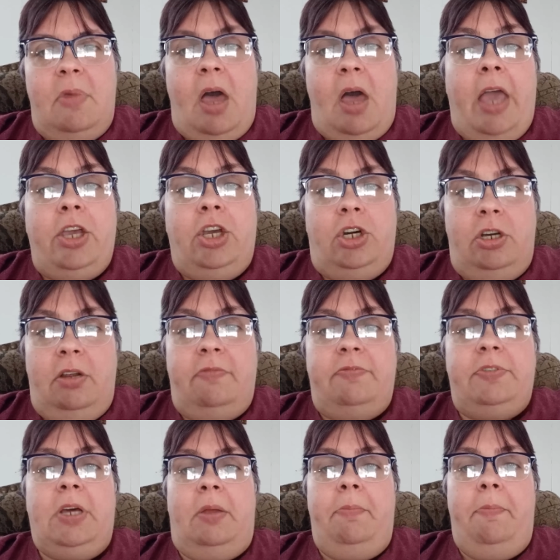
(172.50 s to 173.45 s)
could have
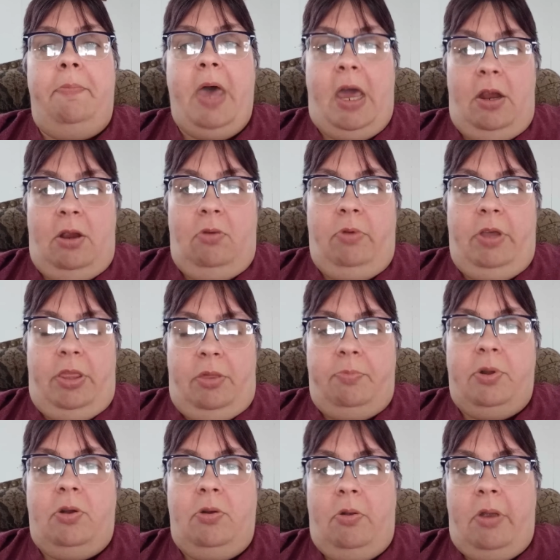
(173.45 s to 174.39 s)
done better with the
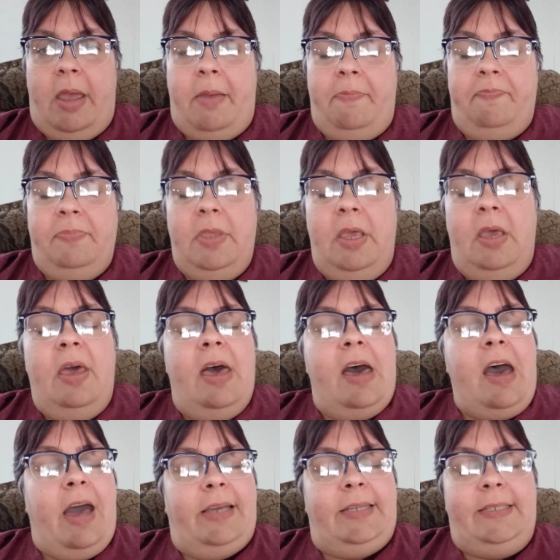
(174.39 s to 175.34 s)
program.
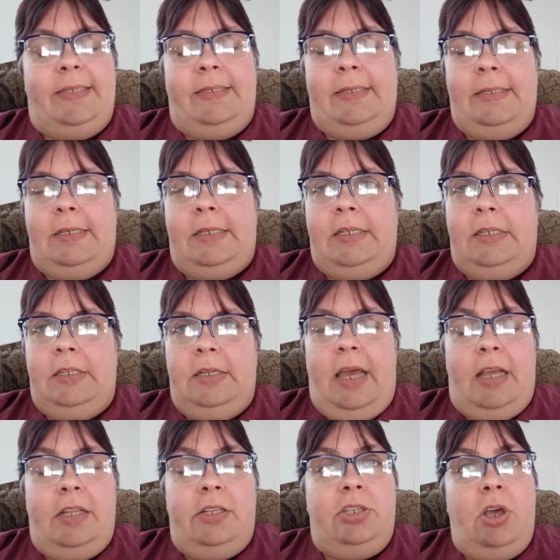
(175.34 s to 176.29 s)
I still
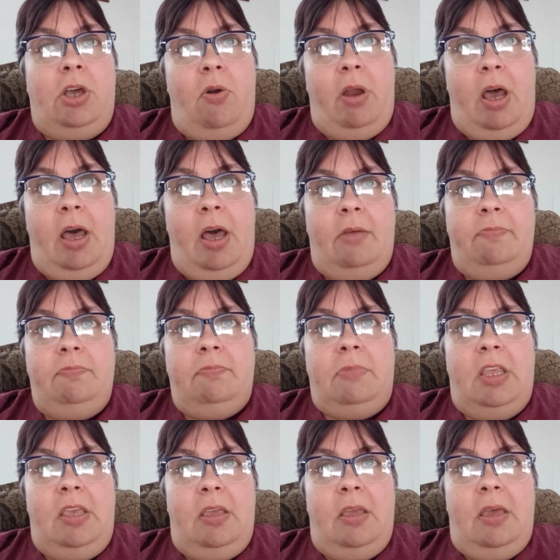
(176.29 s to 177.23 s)
had soda,
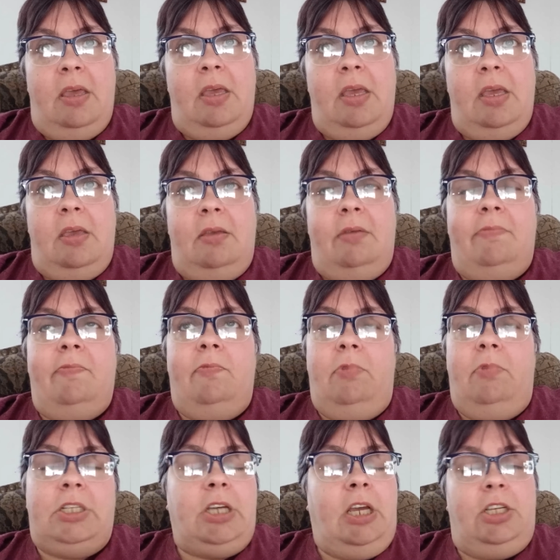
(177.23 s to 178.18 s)

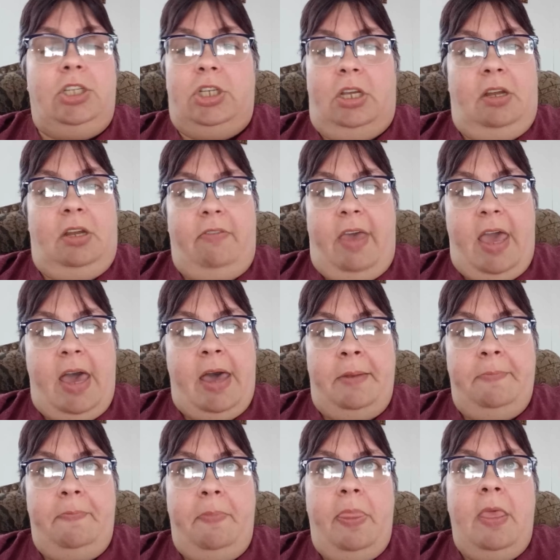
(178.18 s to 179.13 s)
which I shouldn't have
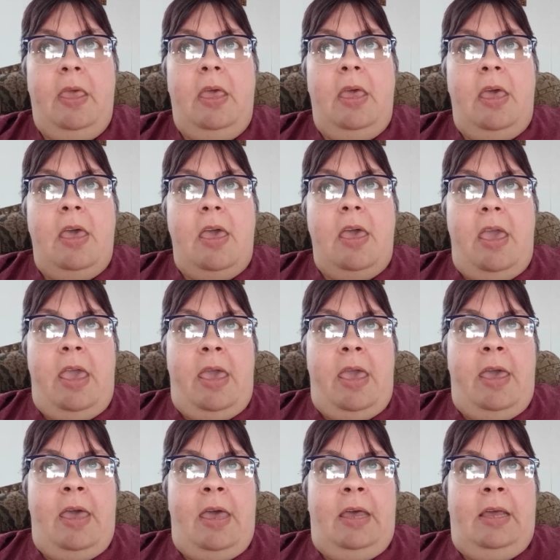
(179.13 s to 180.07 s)
had.
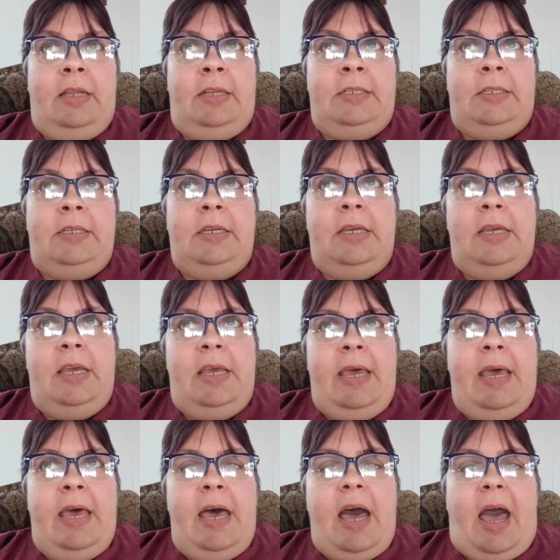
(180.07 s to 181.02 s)
And
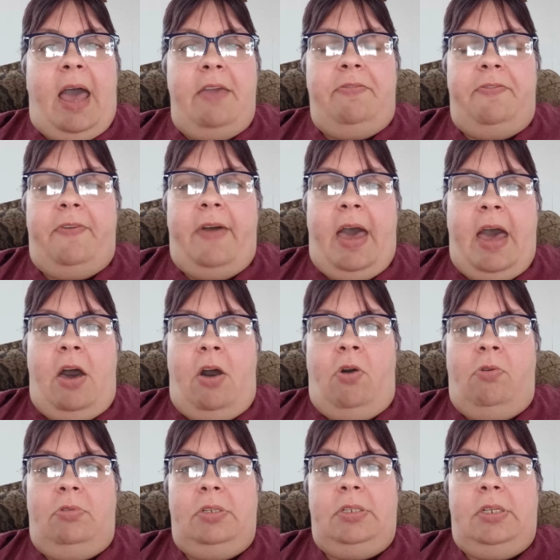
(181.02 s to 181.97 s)
I
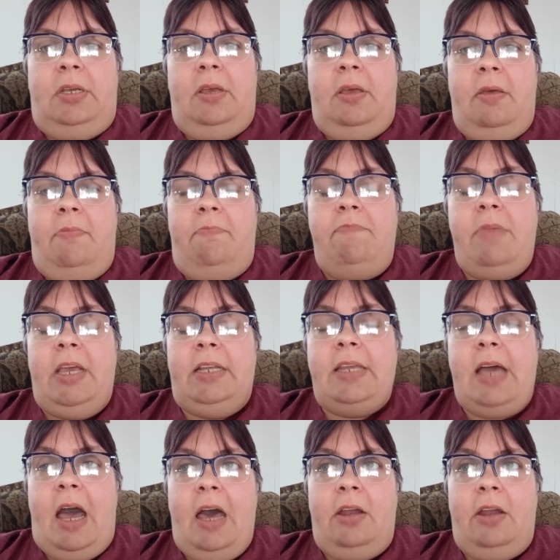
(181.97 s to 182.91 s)
found
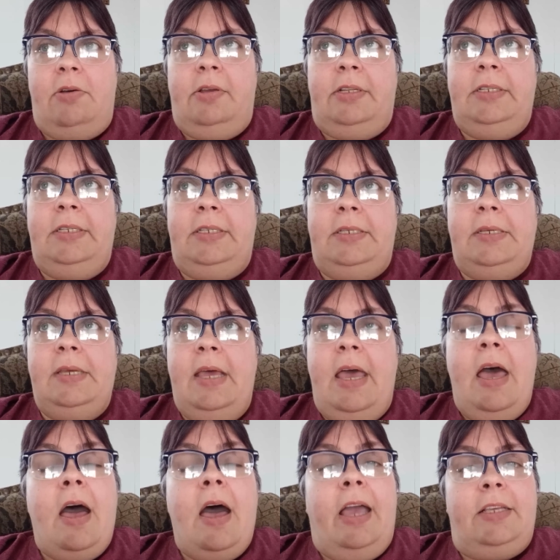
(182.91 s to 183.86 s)
McDonald's
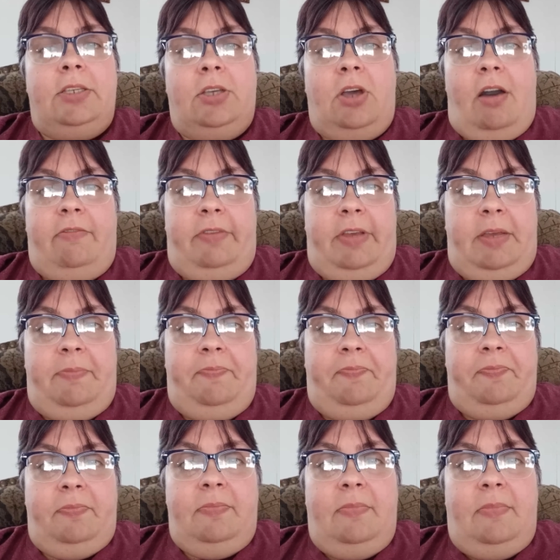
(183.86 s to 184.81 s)
iced coffee,
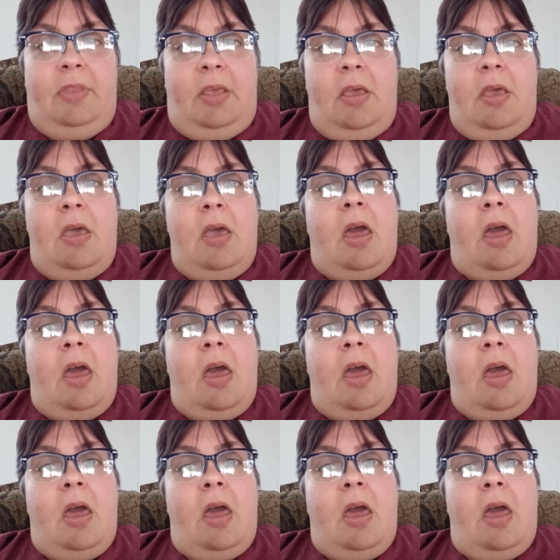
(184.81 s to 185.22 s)
and